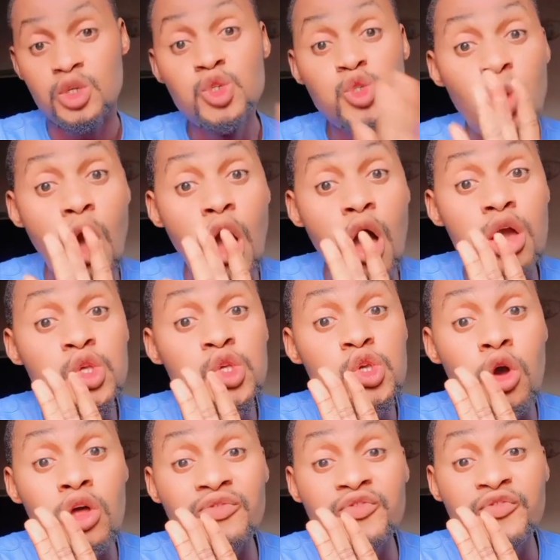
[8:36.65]

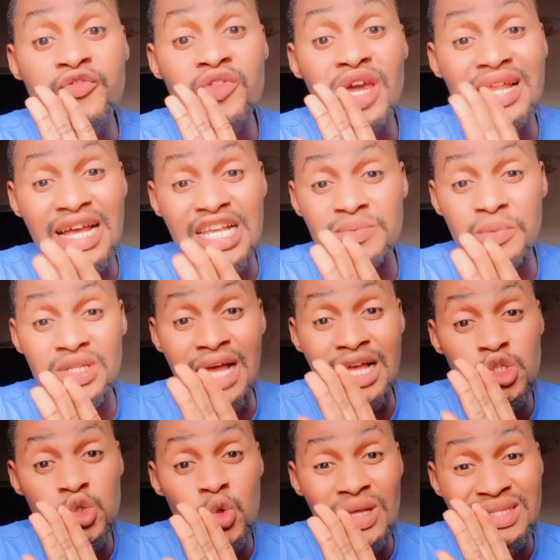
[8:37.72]
You're in as much
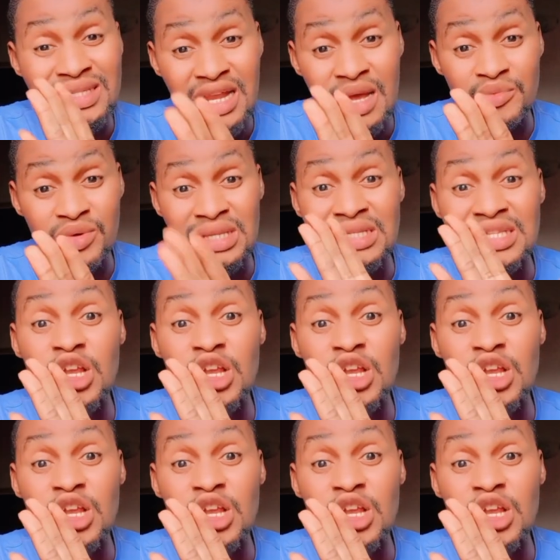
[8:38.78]
as you are celebrity is